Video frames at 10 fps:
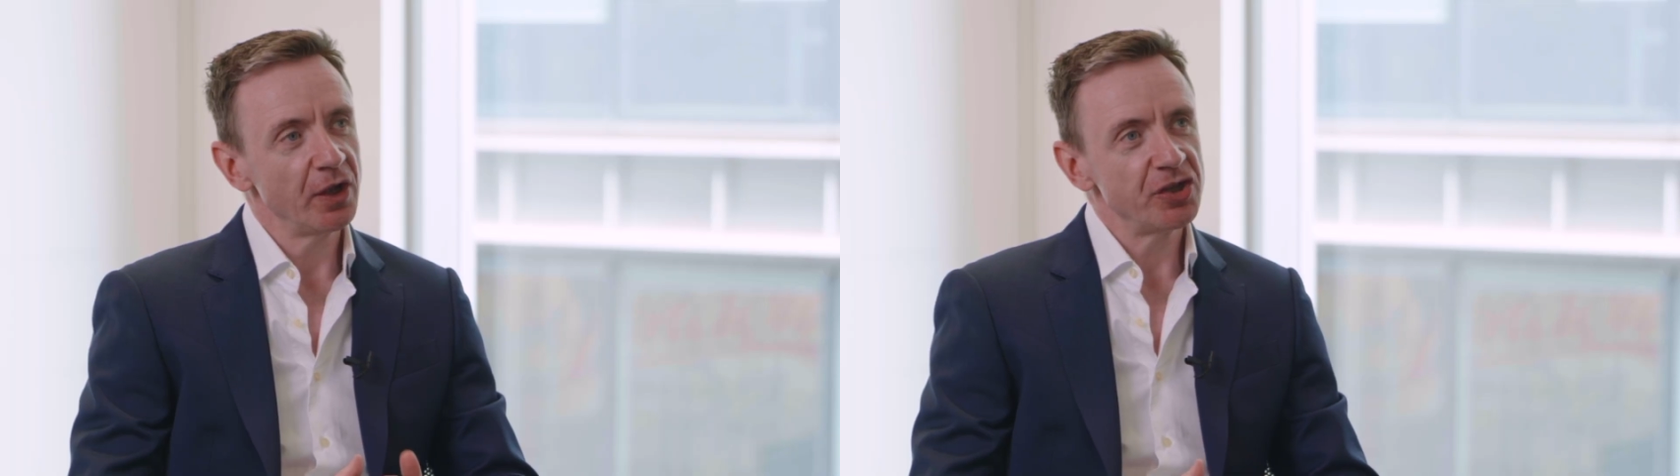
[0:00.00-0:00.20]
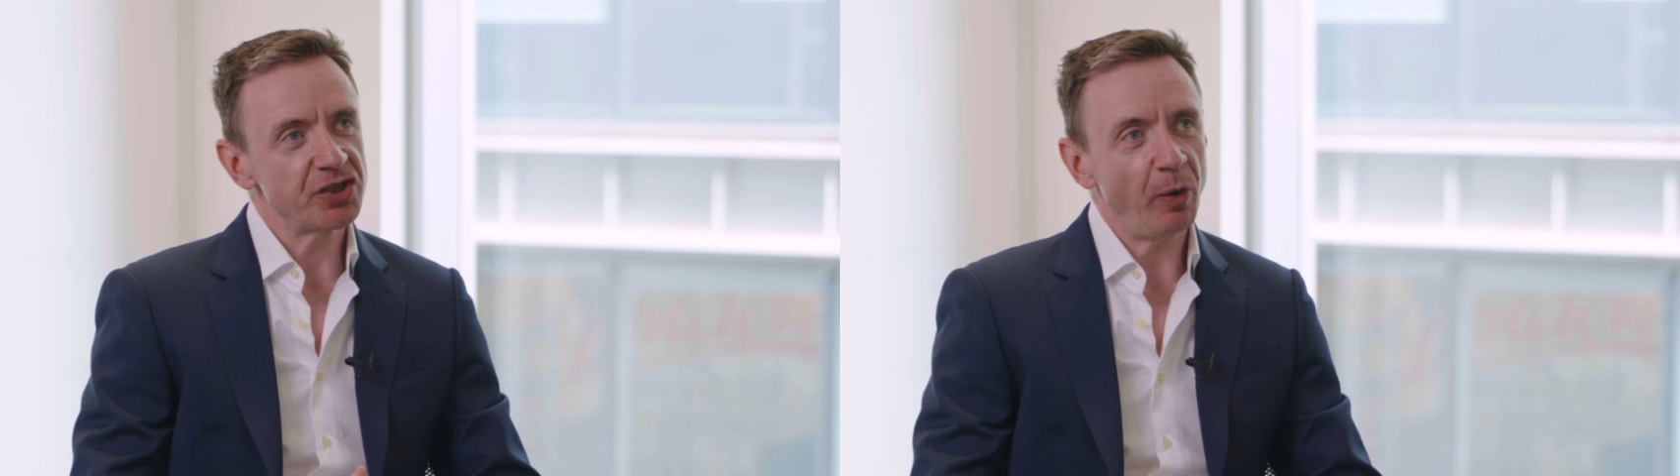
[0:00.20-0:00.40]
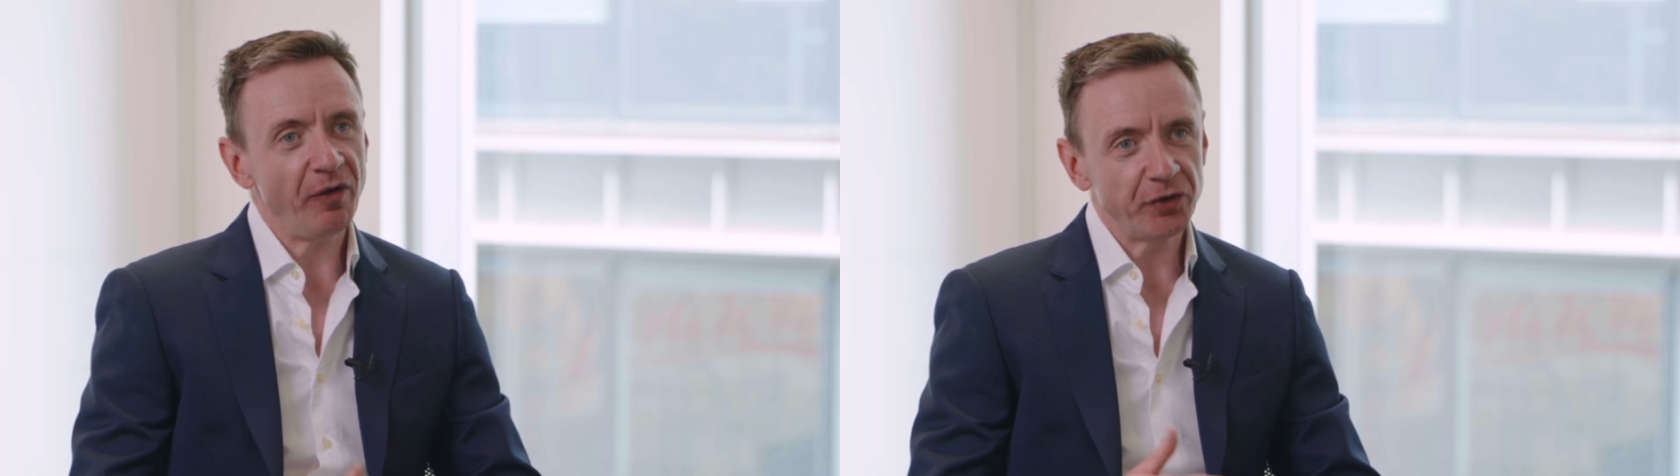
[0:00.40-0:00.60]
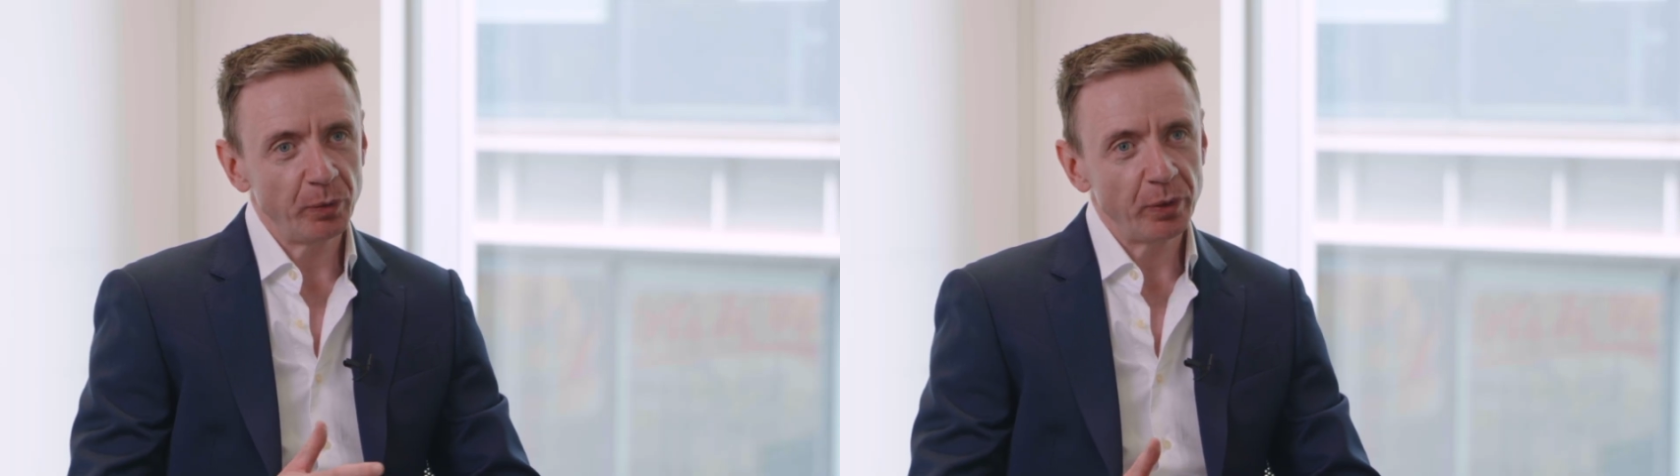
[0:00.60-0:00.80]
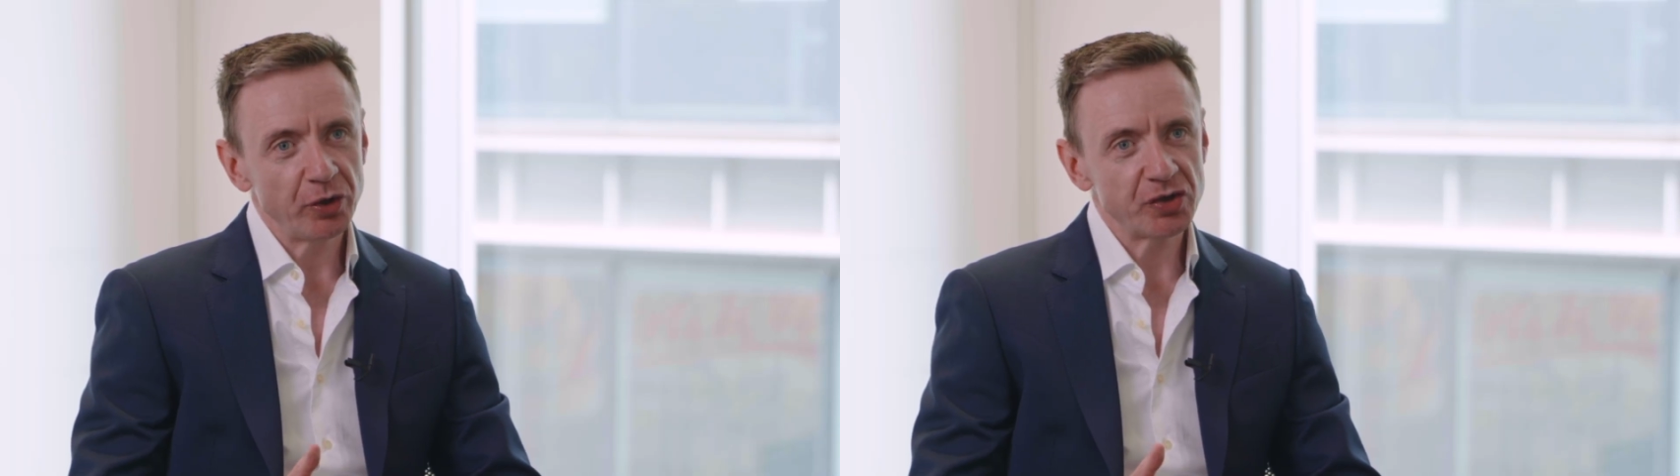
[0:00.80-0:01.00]
So
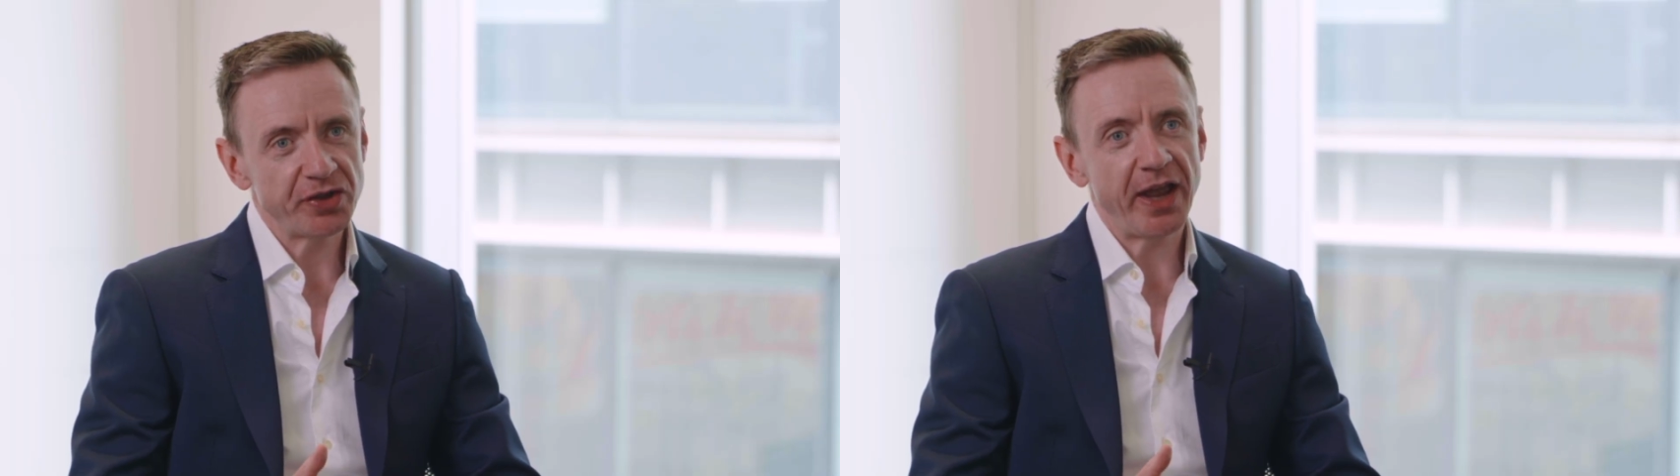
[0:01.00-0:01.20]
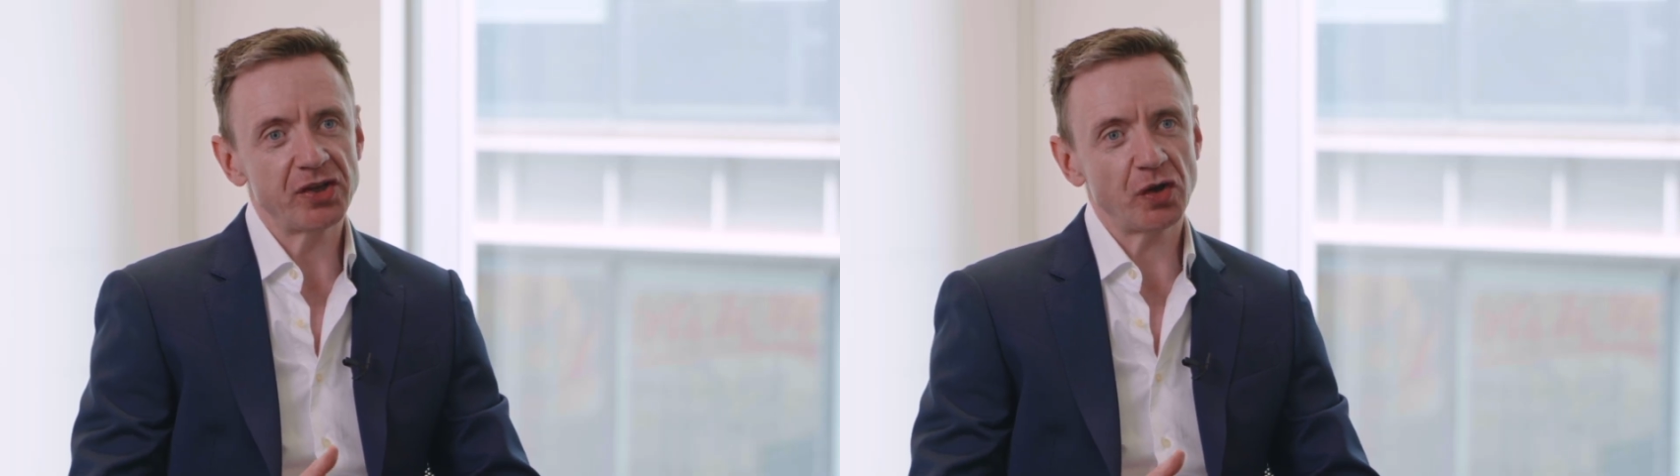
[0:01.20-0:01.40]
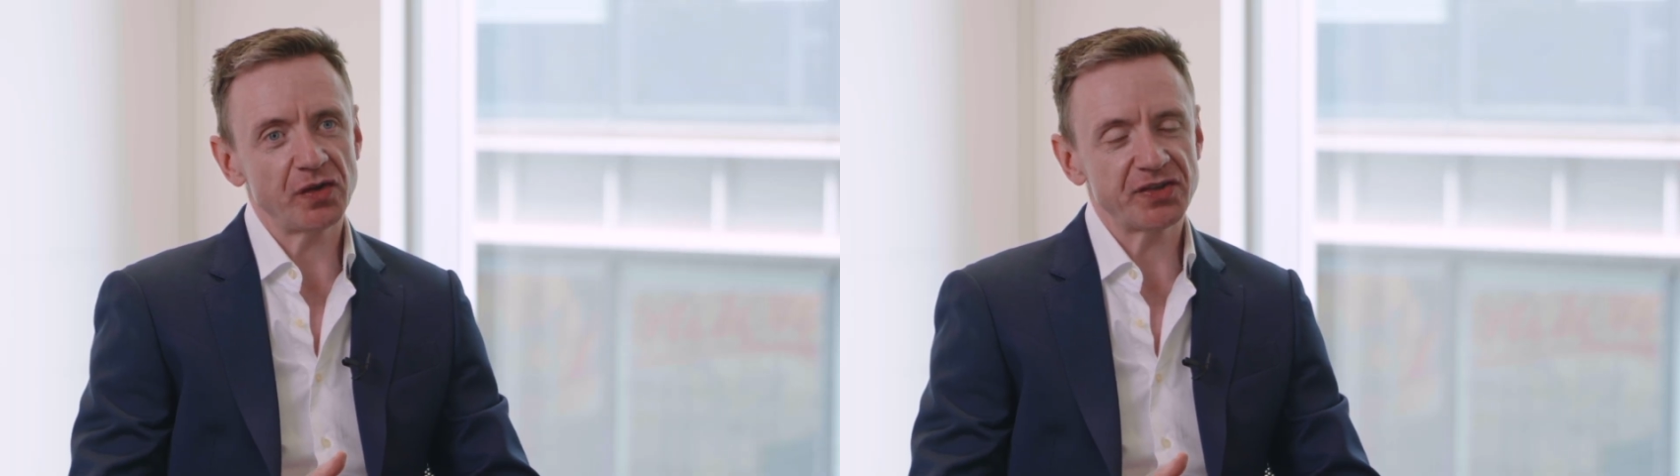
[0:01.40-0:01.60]
often we'll use HR